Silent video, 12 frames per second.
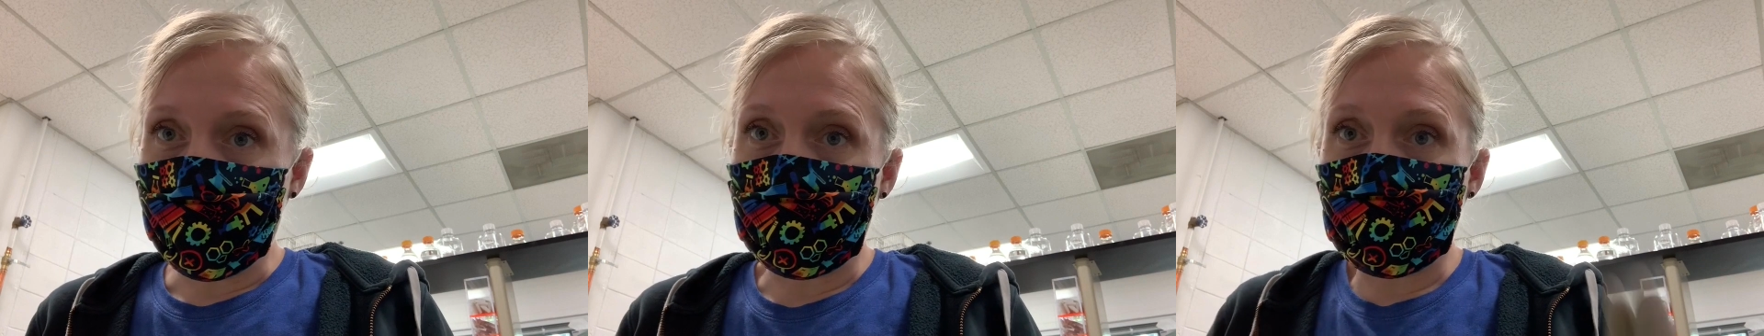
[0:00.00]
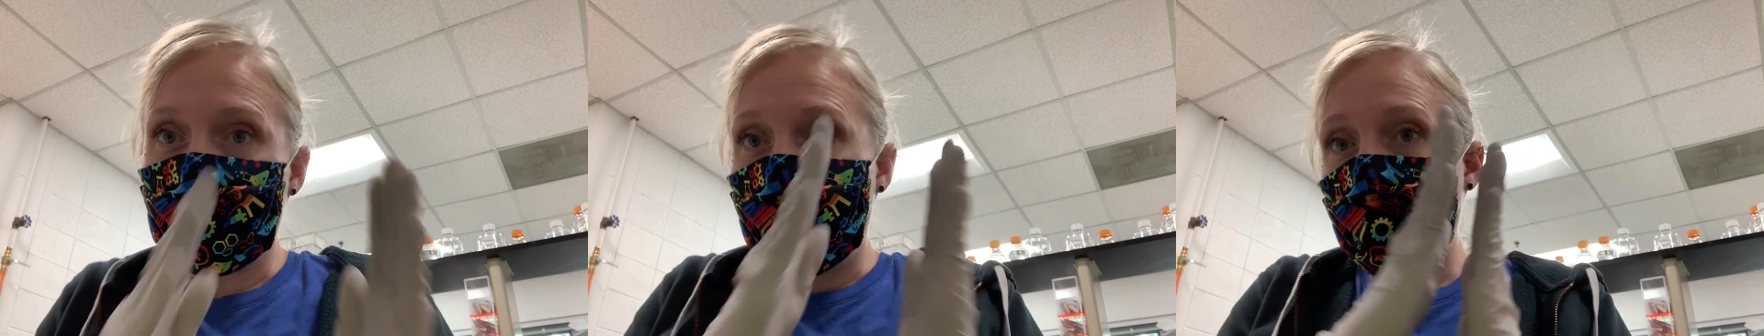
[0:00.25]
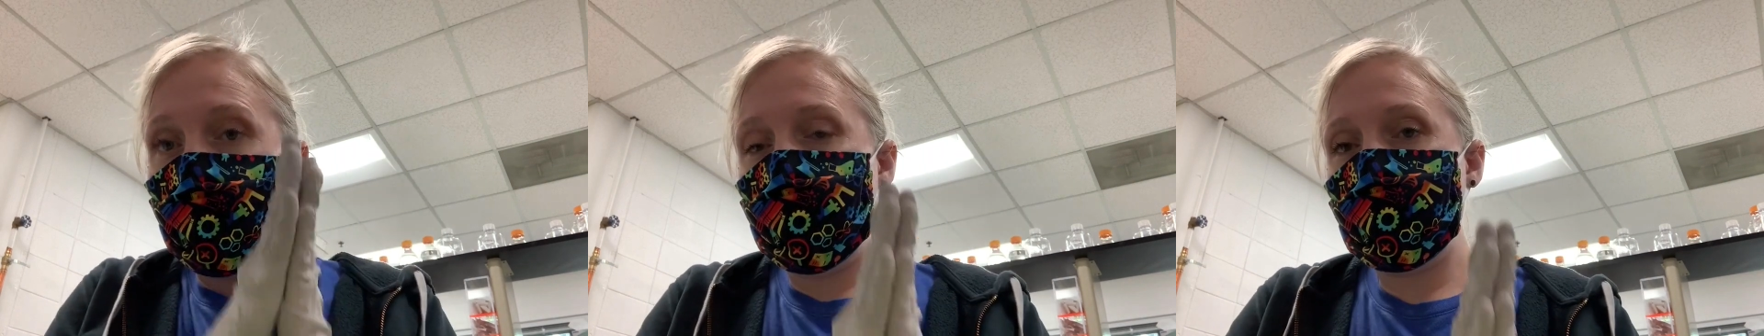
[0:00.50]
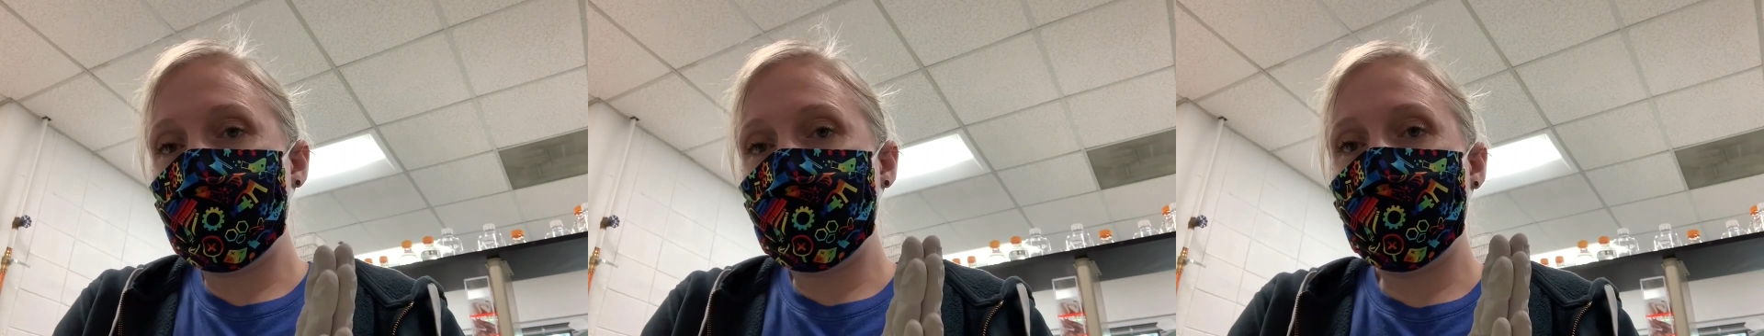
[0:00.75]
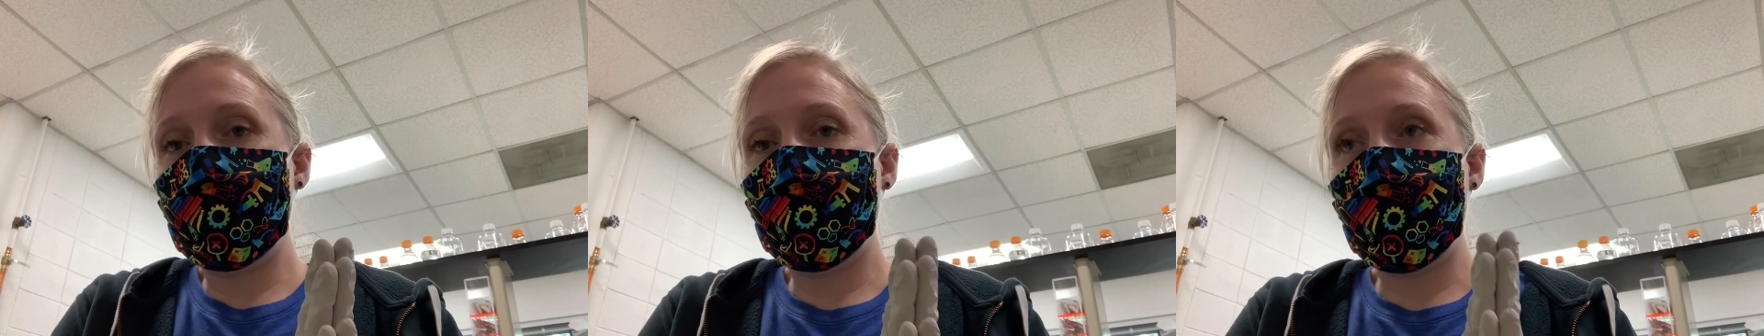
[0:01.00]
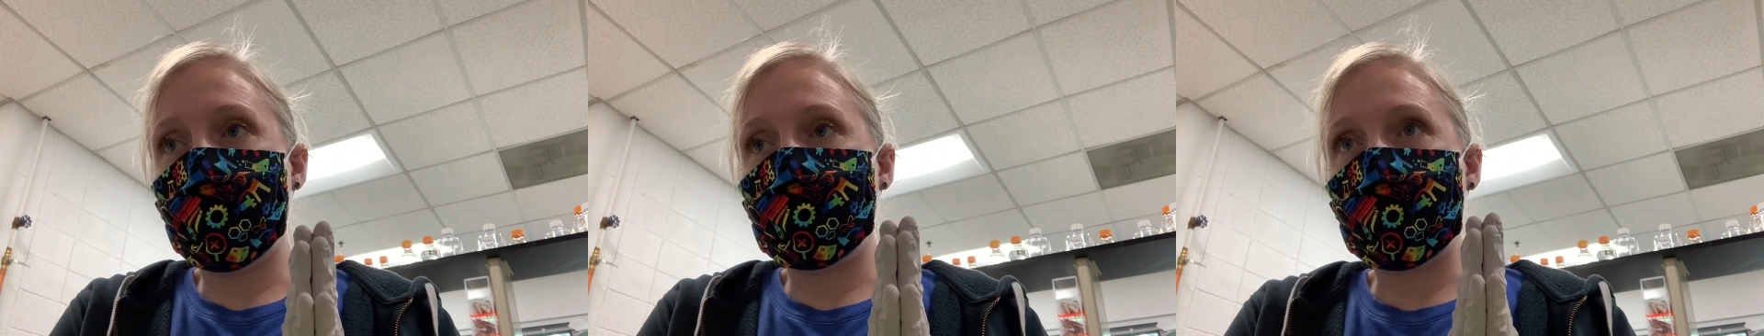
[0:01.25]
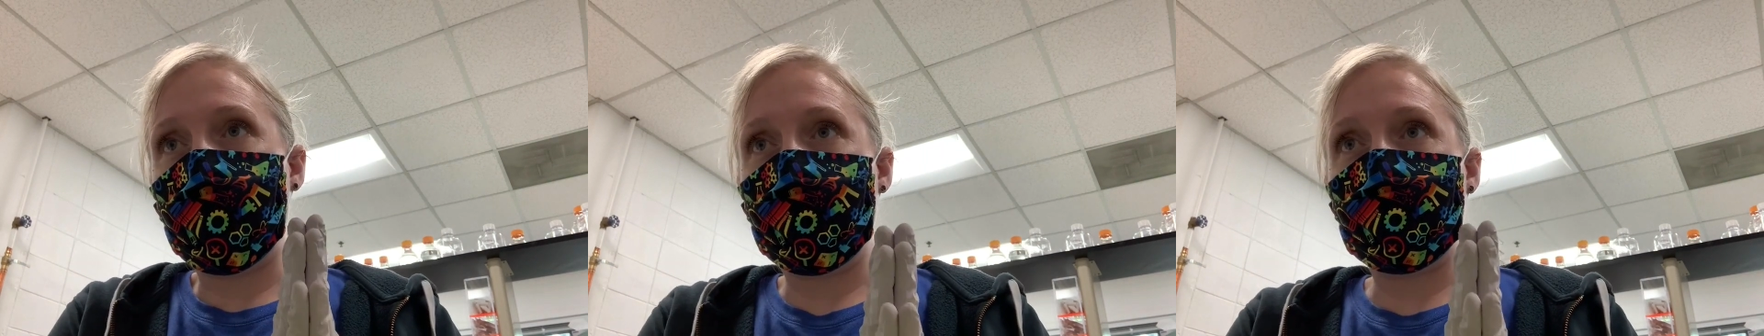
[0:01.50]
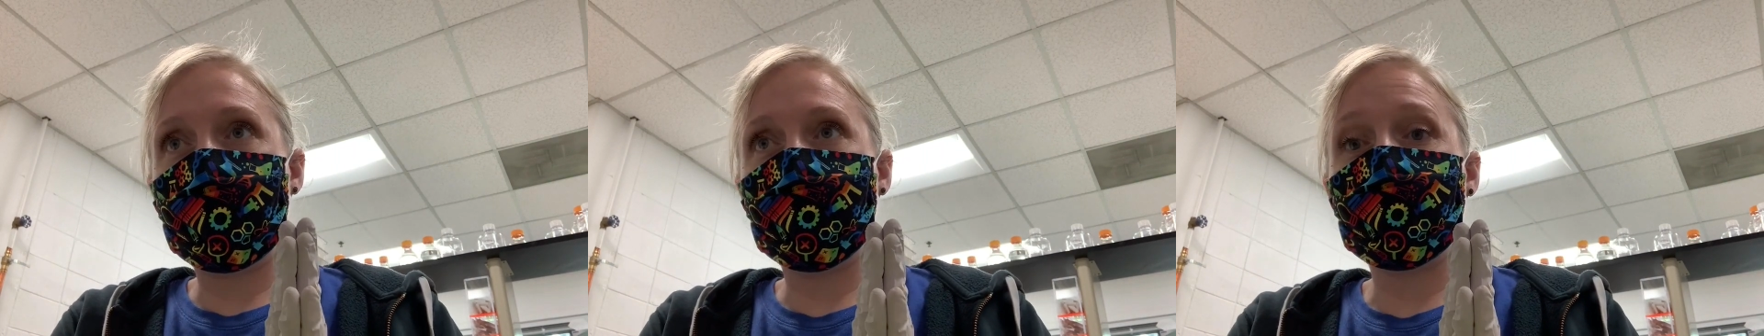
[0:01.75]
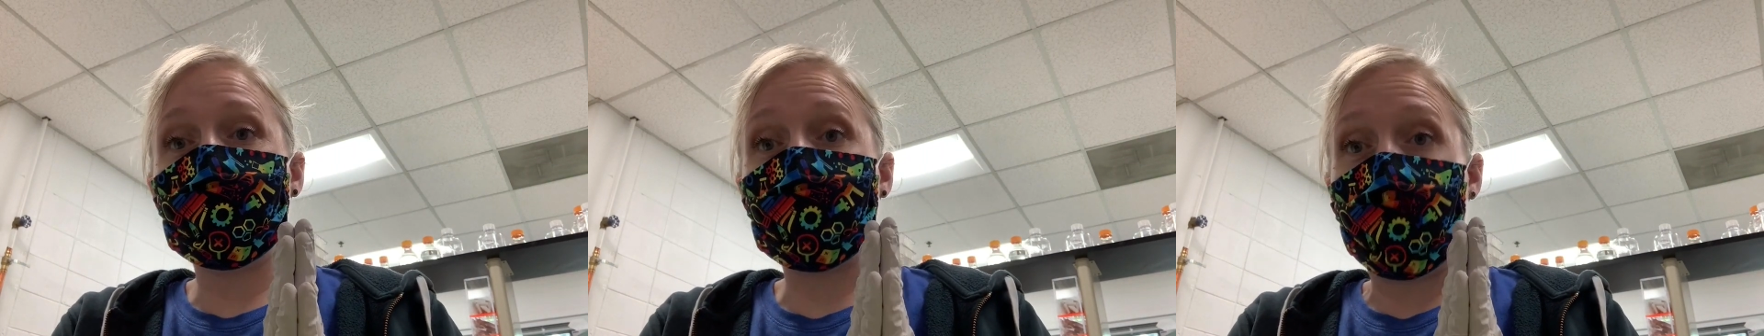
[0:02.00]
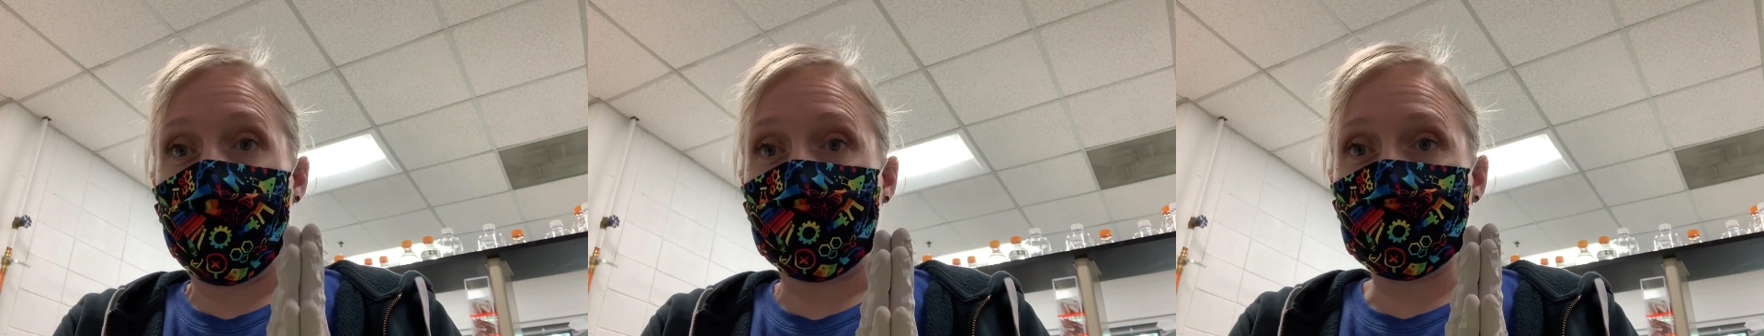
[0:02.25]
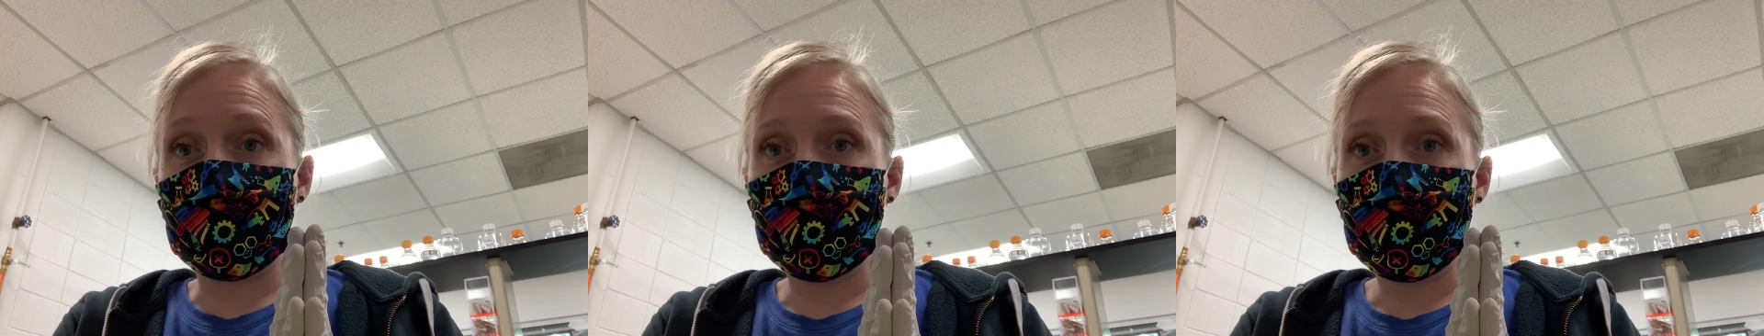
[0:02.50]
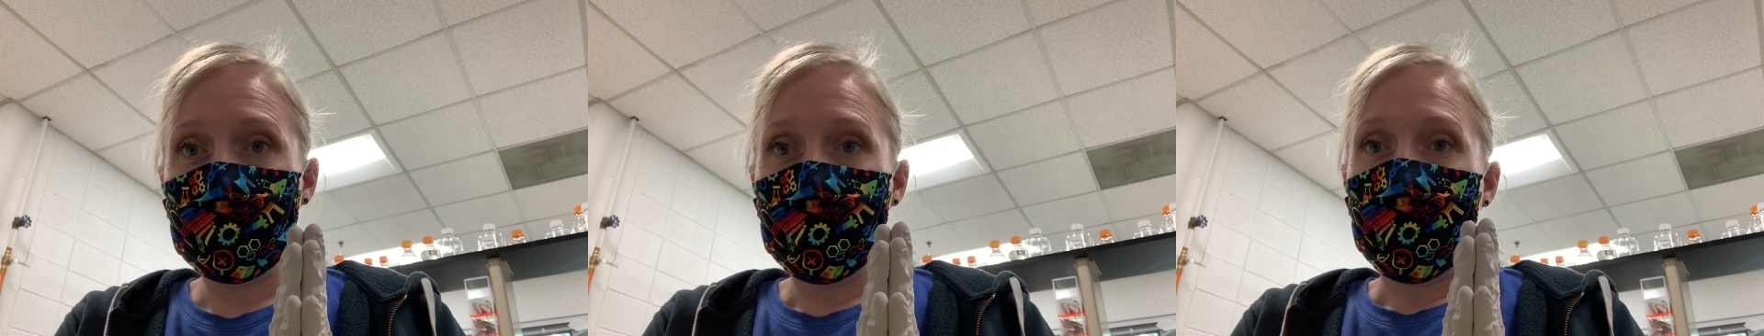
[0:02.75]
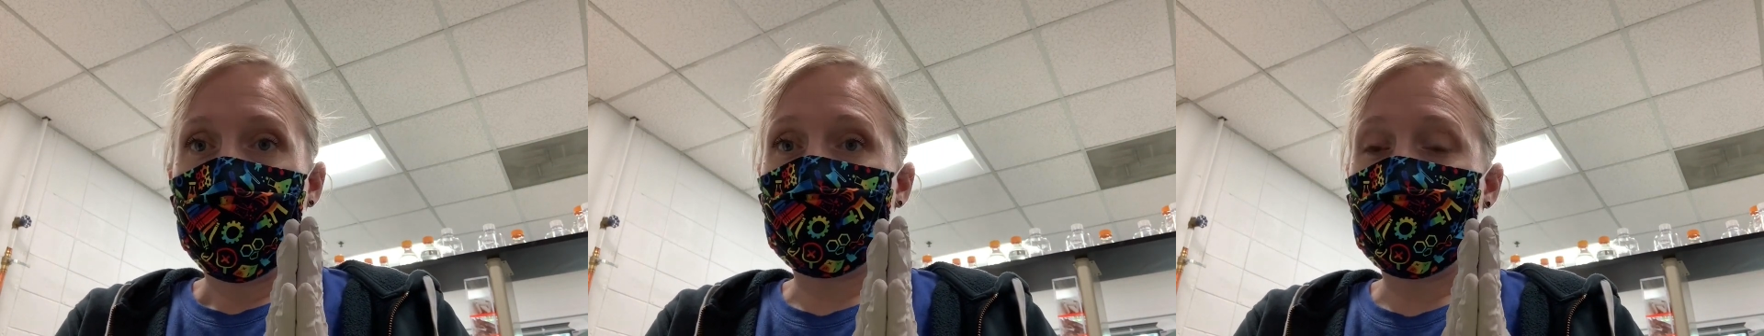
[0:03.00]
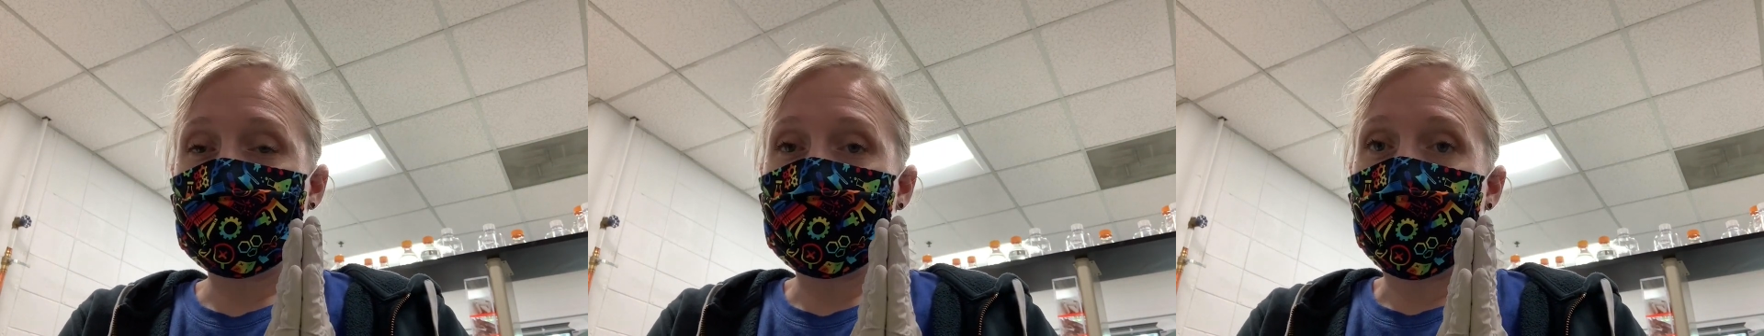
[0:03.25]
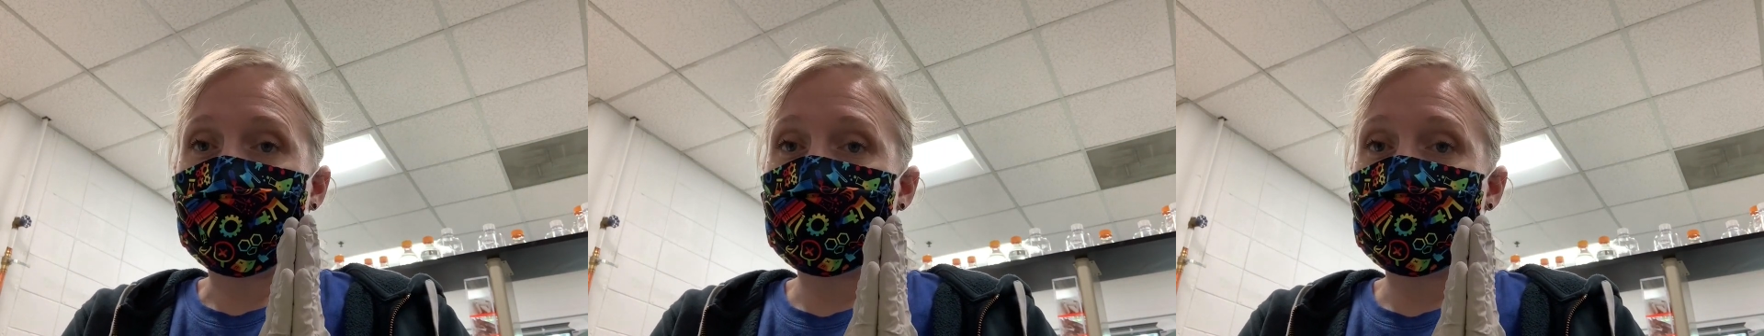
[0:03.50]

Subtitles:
with one lane of the ladder. I'm going to add